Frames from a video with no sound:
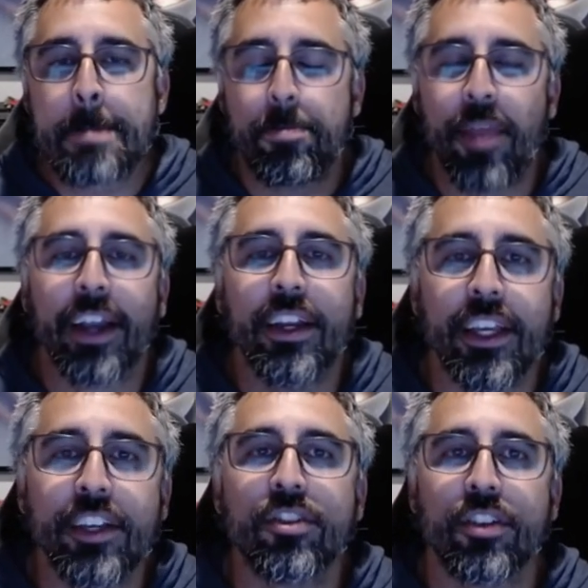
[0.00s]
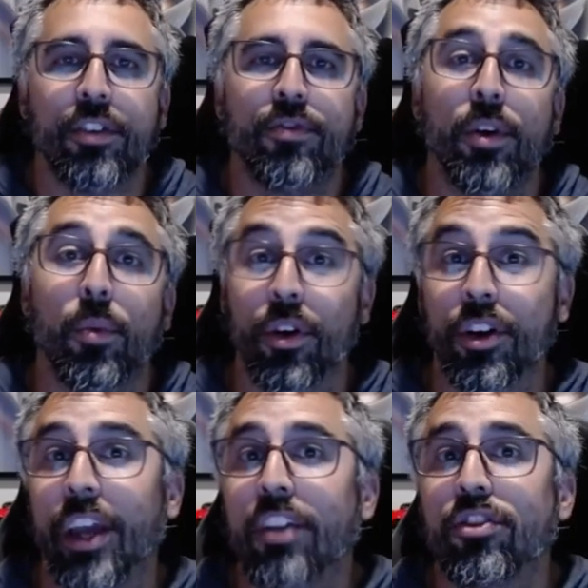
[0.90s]
That could easily fit where a
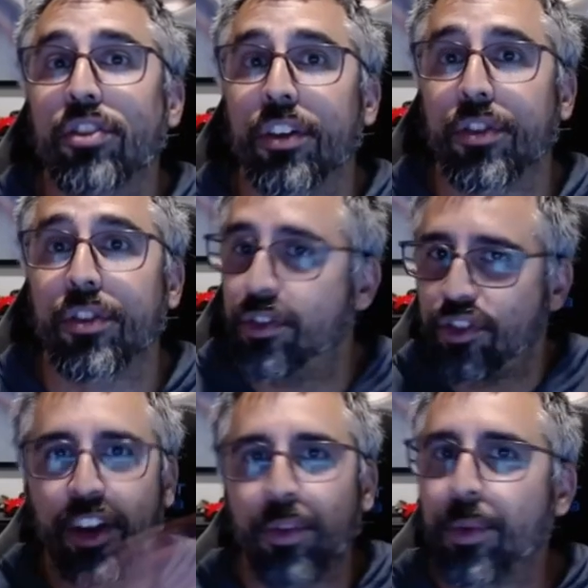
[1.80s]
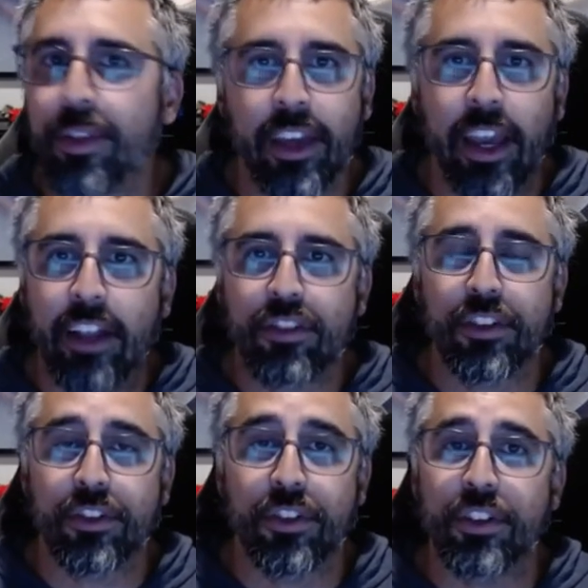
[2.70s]
gauge cluster is. Just get rid of the gauge
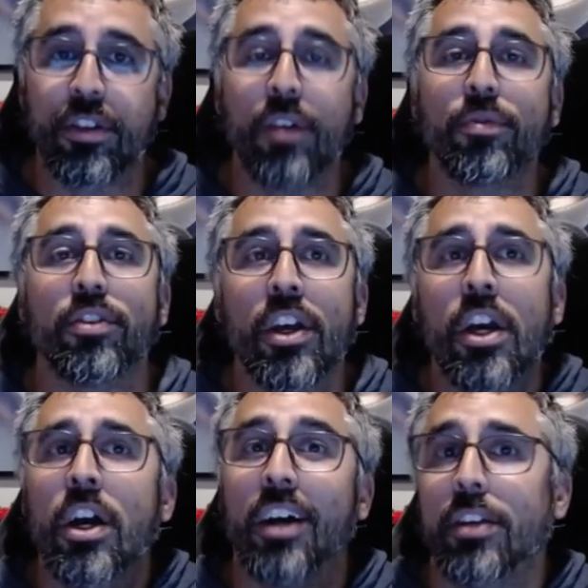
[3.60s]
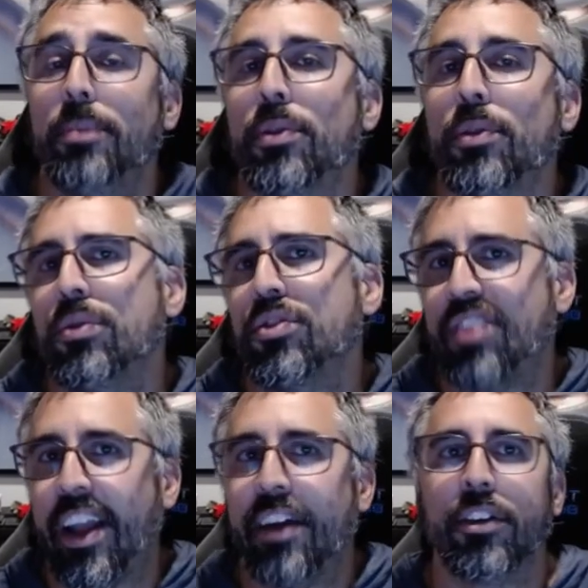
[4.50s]
cluster in itself, because a typical
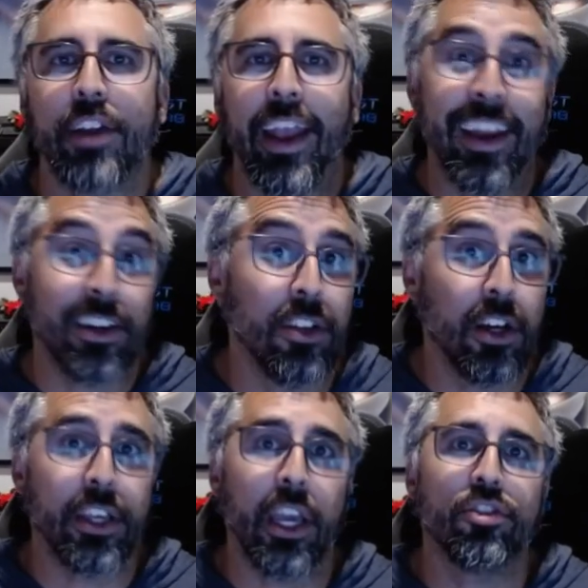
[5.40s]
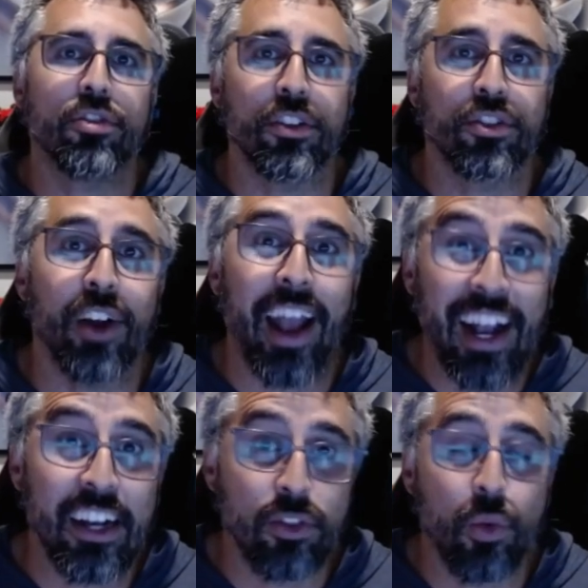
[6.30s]
standard analog gauge cluster
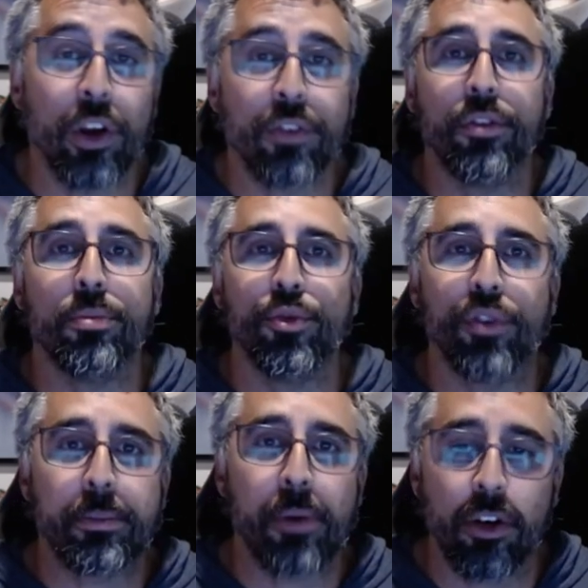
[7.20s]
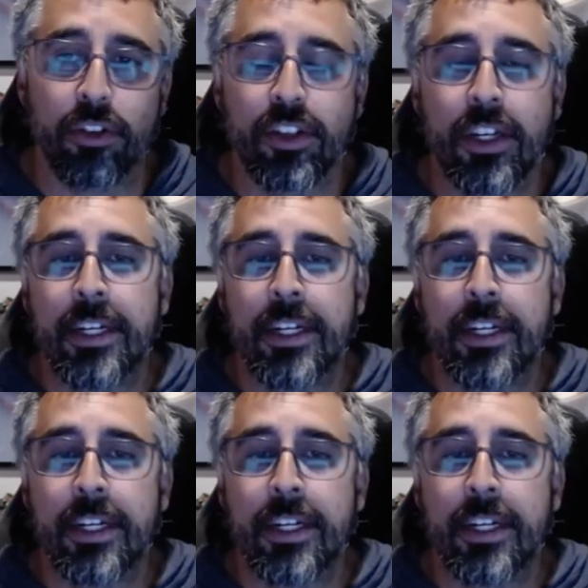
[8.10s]
has quite a few moving parts.